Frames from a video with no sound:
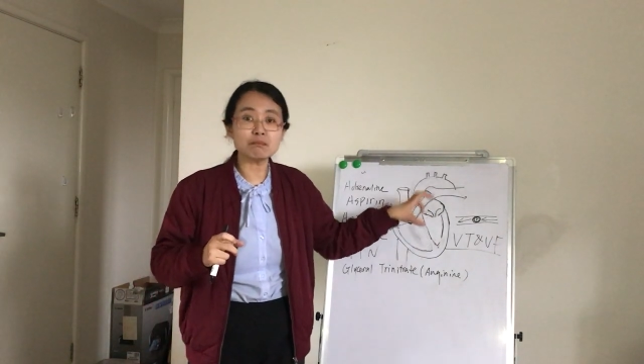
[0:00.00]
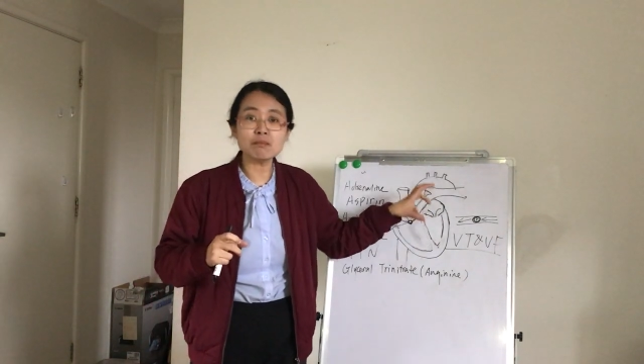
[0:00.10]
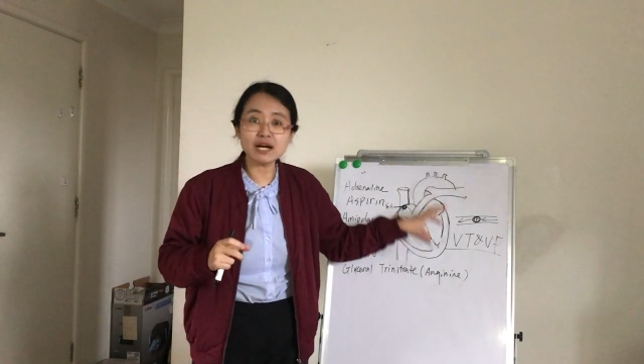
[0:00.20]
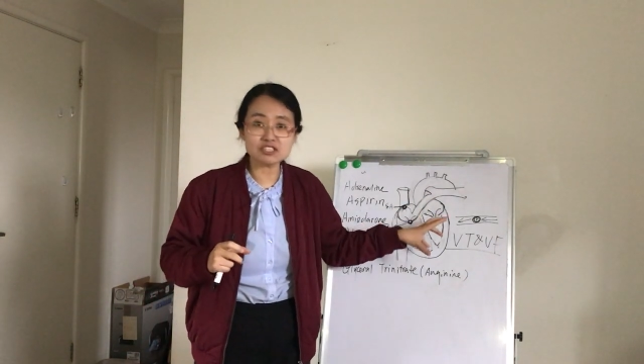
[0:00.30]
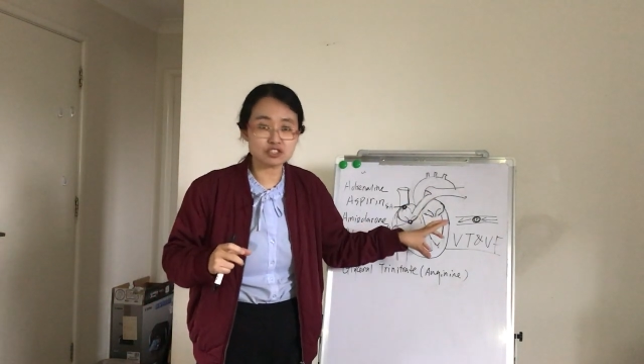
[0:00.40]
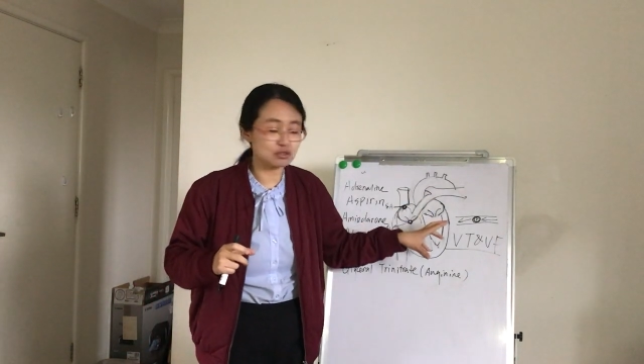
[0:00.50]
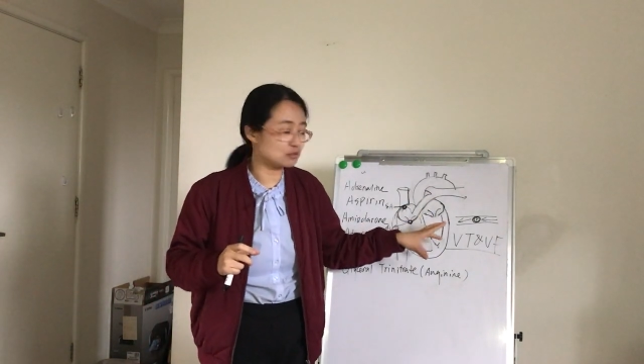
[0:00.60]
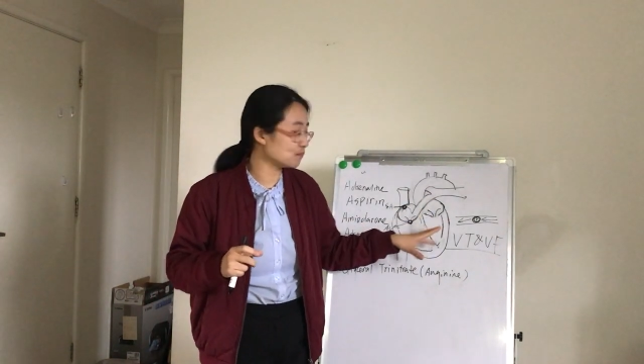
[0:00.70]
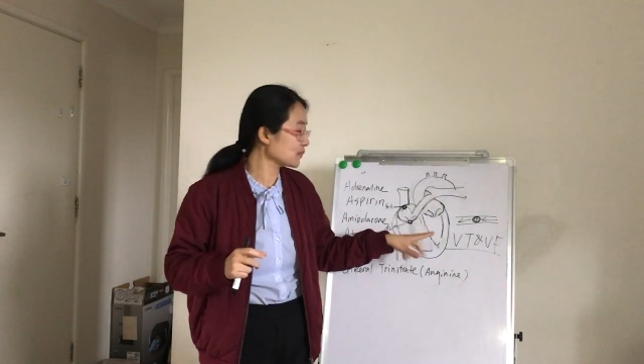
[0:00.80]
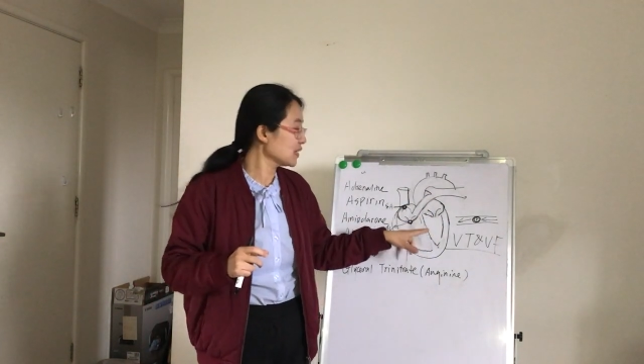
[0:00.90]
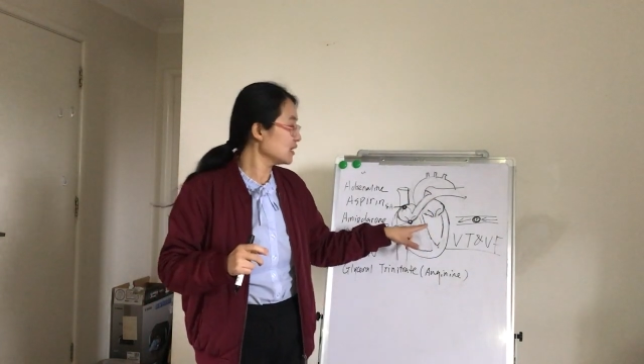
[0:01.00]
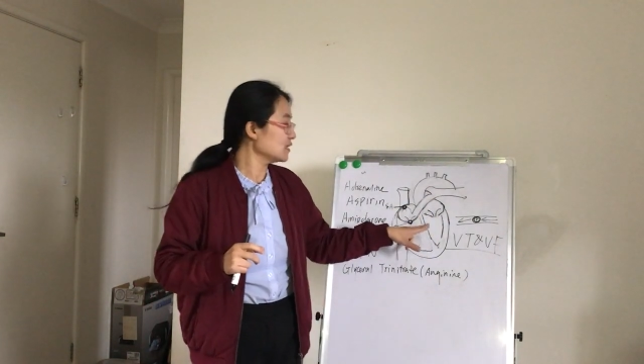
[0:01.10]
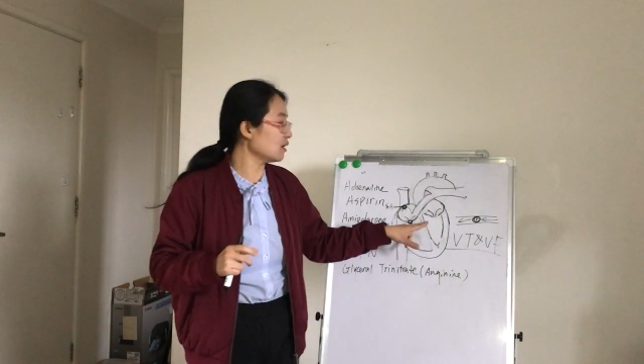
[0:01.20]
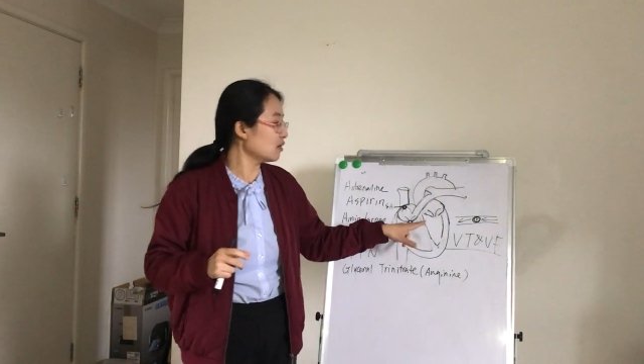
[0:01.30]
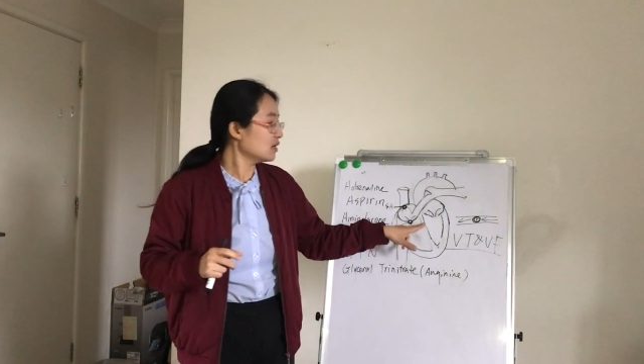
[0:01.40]
muscle,
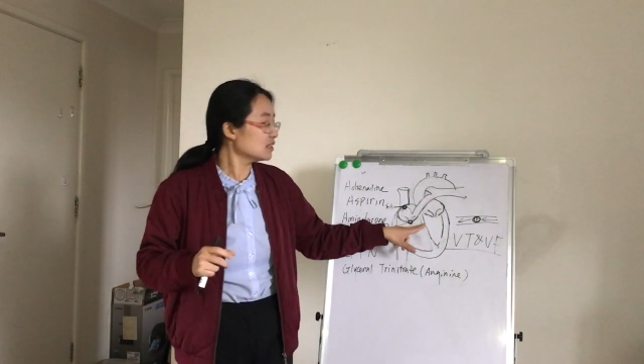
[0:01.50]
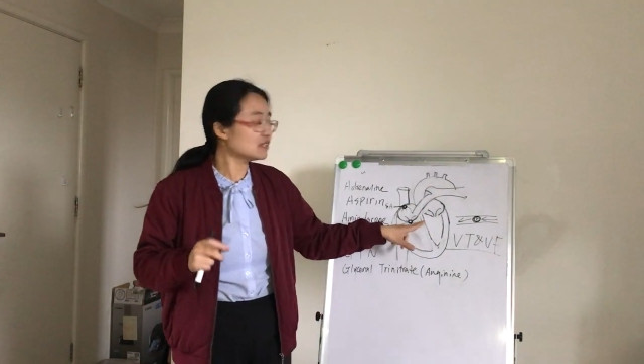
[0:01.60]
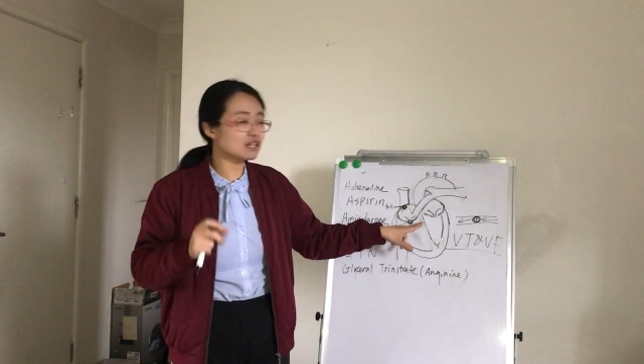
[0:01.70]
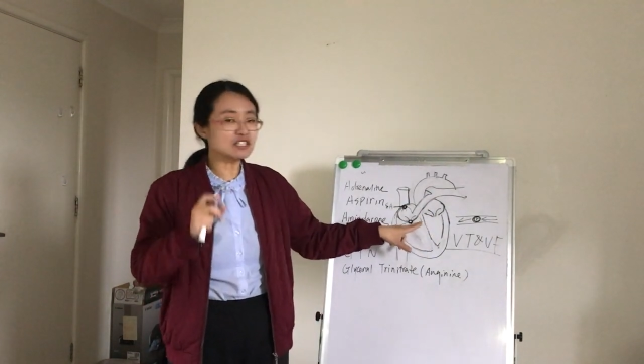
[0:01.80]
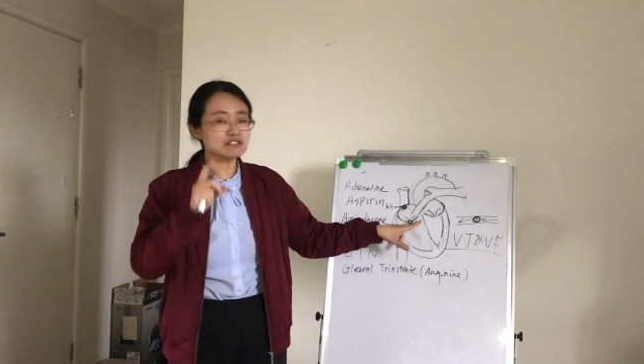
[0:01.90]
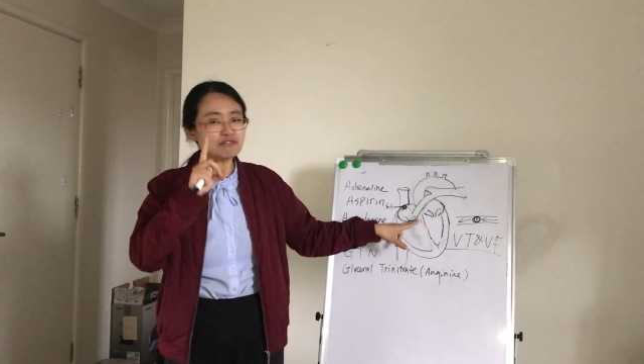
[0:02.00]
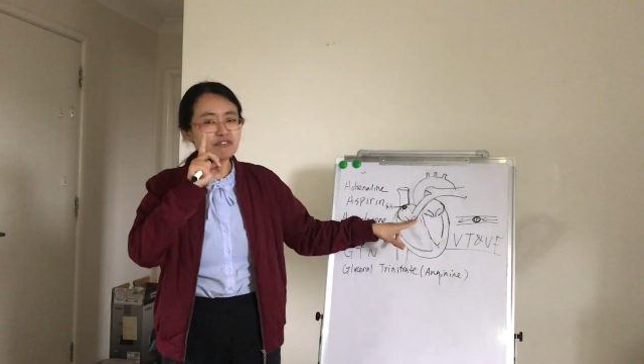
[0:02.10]
now there's